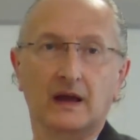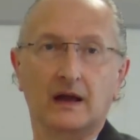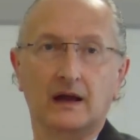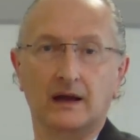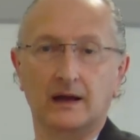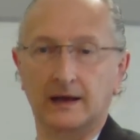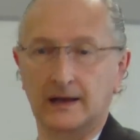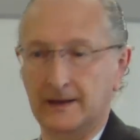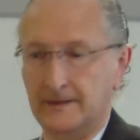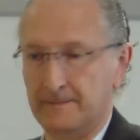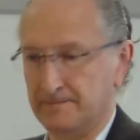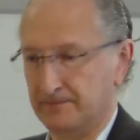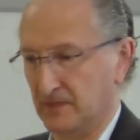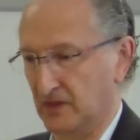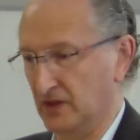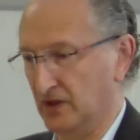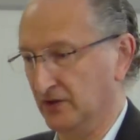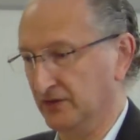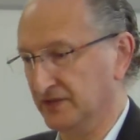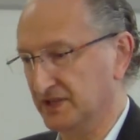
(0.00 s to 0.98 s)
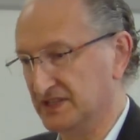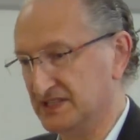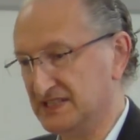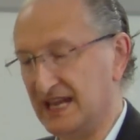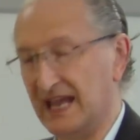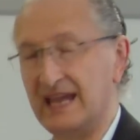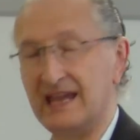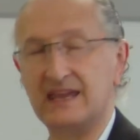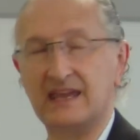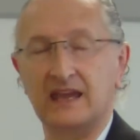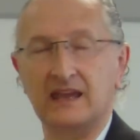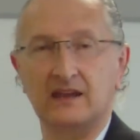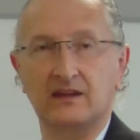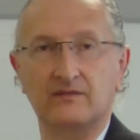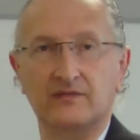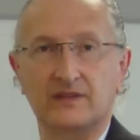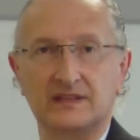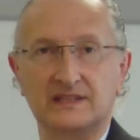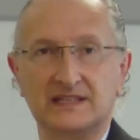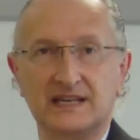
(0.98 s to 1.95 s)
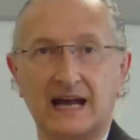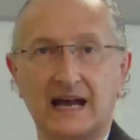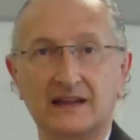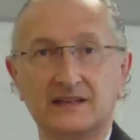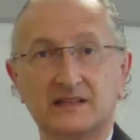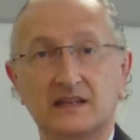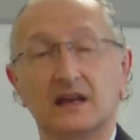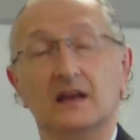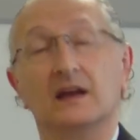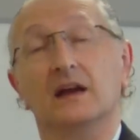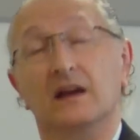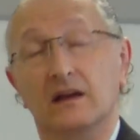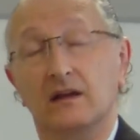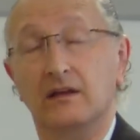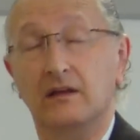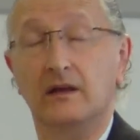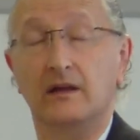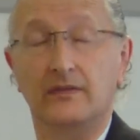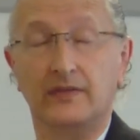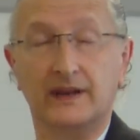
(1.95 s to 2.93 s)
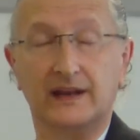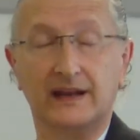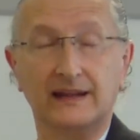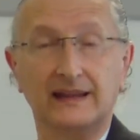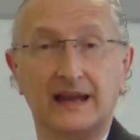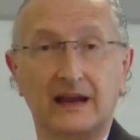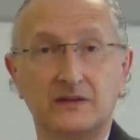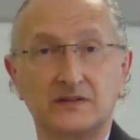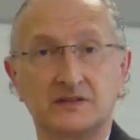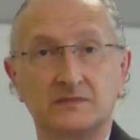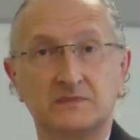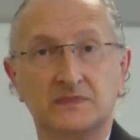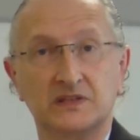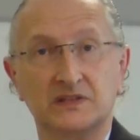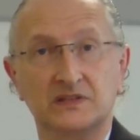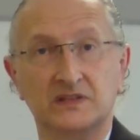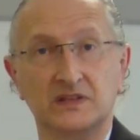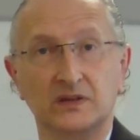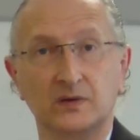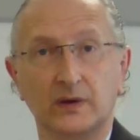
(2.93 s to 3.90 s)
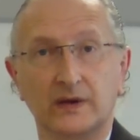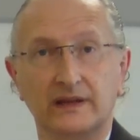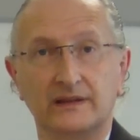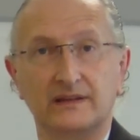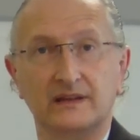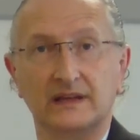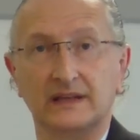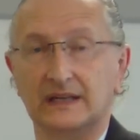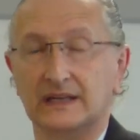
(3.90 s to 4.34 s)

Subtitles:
the undertaking of the task that allows them to do it.